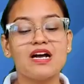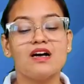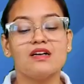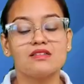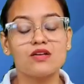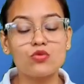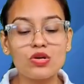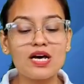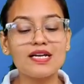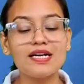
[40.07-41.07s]
the
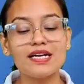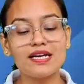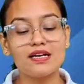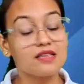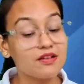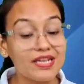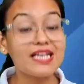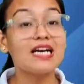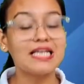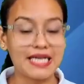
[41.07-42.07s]
real
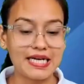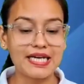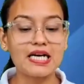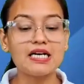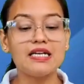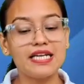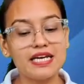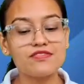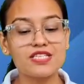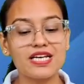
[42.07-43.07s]
India lives
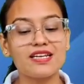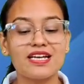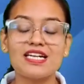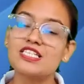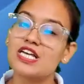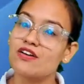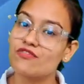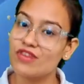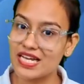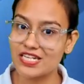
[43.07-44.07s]
in its
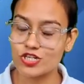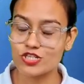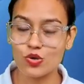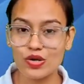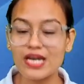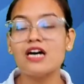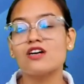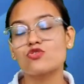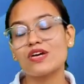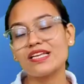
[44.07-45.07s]
villages. Okay, so
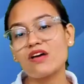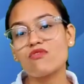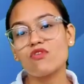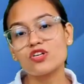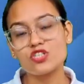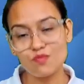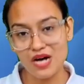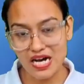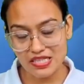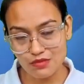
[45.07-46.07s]
in the words of
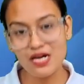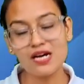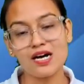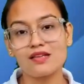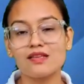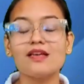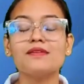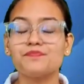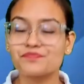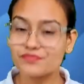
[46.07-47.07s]
Mahatma Gandhi,
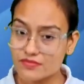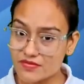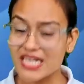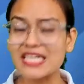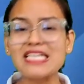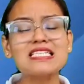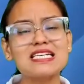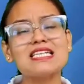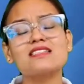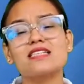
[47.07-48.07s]
he
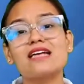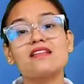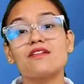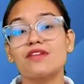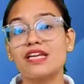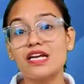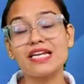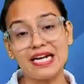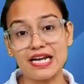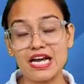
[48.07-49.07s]
says that the real
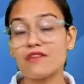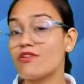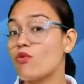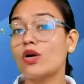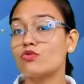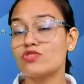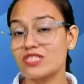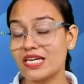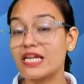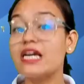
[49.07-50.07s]
India, if you want to
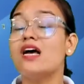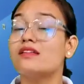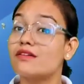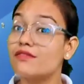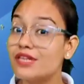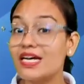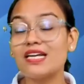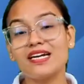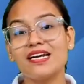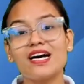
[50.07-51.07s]
see the real
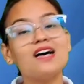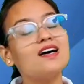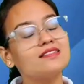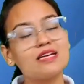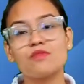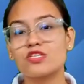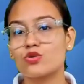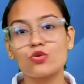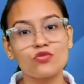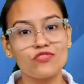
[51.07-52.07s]
India, then must go to
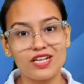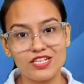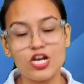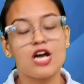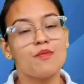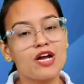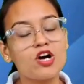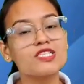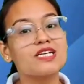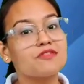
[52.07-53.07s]
village, because
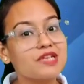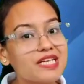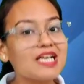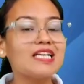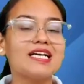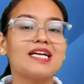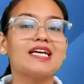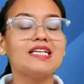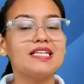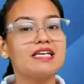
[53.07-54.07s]
the real India
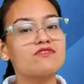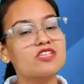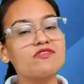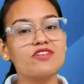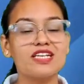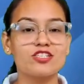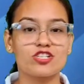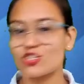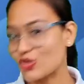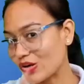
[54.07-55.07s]
lives in villages,
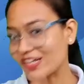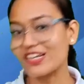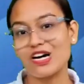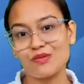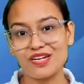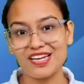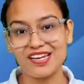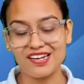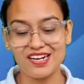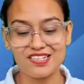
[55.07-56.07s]
not in urban
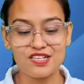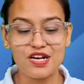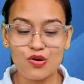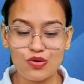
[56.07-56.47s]
areas. Okay,